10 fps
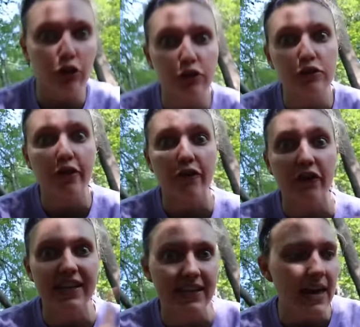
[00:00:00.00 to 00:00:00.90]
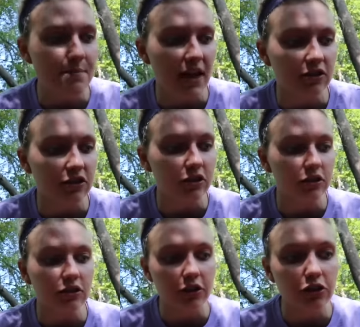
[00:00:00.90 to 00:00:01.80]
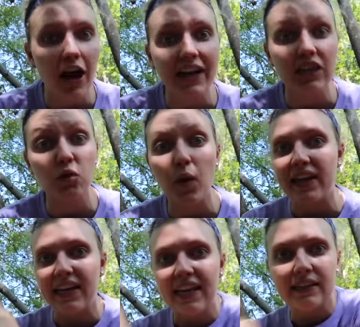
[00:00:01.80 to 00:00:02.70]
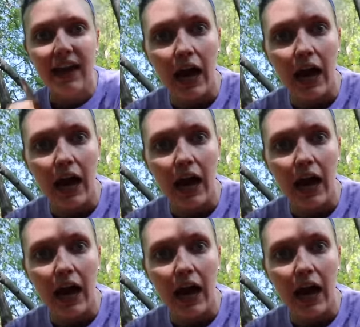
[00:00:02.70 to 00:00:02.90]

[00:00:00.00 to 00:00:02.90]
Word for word: clues for the game master to track his way in and